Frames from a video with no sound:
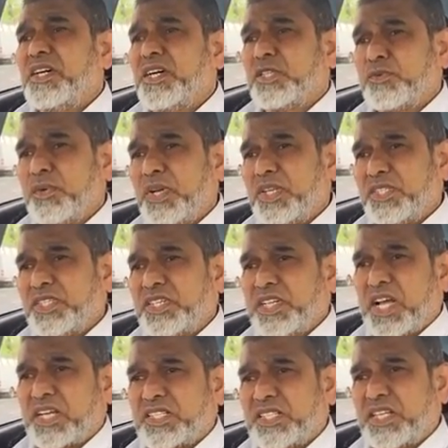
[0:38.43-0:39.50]
as well as the
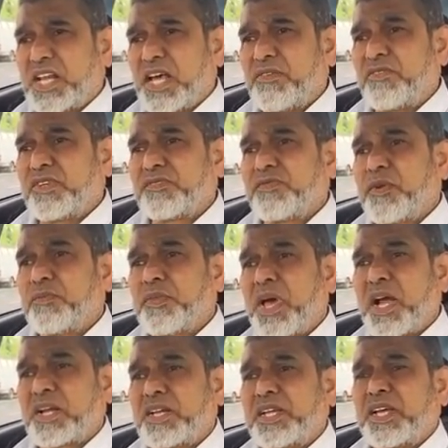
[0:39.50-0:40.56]
taxi drivers from the
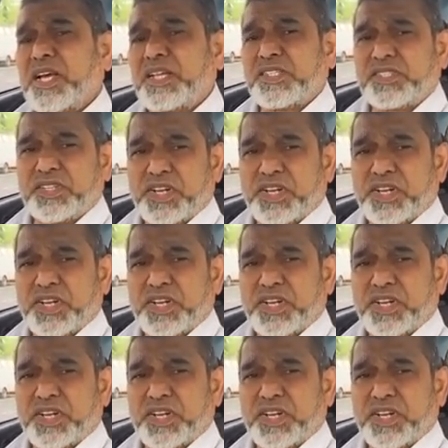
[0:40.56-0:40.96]
hackney carriage